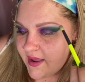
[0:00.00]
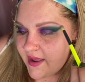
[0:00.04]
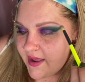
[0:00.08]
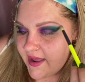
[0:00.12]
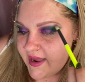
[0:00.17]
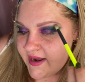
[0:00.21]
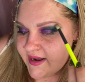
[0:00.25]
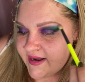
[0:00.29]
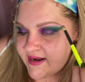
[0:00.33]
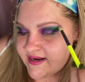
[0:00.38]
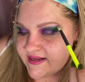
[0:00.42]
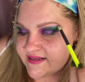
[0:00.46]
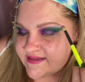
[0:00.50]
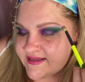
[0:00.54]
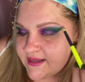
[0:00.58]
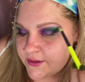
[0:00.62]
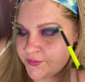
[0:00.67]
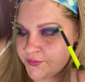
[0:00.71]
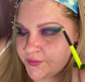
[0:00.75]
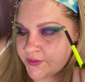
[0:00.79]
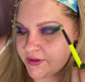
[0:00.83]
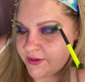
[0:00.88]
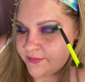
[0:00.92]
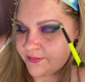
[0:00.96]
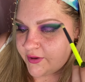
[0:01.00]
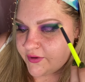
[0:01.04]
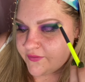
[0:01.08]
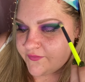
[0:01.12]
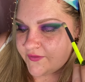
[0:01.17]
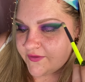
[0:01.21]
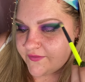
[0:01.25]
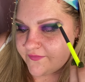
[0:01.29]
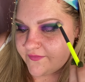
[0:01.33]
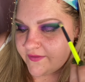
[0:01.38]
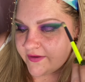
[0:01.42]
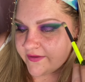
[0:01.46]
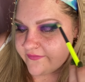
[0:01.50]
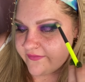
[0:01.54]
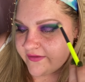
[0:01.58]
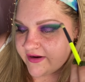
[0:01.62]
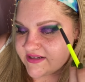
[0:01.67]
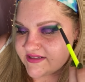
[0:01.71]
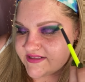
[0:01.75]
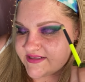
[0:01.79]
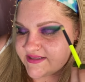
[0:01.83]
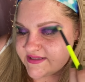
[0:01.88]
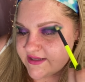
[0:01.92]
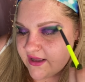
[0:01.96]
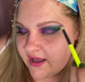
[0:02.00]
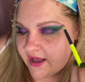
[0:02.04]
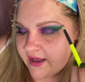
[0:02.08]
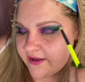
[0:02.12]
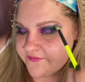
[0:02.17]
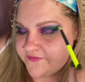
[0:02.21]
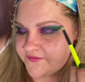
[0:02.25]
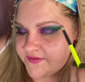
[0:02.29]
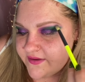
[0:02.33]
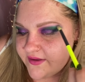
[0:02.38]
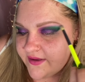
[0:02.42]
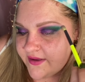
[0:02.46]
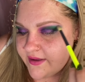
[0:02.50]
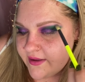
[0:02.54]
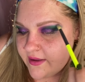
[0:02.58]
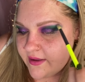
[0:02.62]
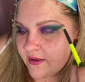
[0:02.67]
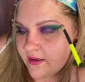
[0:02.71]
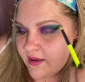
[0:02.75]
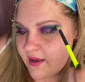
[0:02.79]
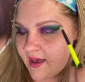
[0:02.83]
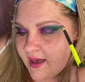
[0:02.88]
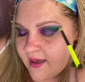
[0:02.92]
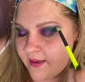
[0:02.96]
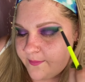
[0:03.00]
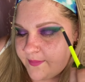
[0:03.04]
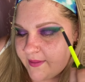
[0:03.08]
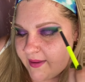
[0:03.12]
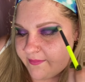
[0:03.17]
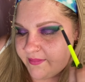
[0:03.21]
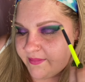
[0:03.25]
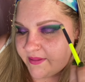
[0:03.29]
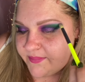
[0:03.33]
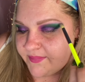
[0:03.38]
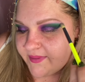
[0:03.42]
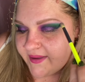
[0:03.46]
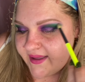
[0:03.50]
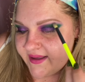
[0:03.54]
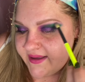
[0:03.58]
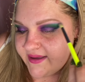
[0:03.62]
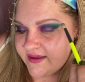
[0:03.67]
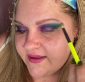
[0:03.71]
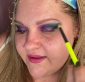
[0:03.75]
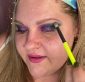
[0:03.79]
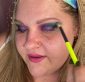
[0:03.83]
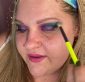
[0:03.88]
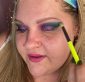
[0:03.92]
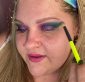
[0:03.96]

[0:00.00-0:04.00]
And it is a really beautiful, very, very soft uh, baby pink.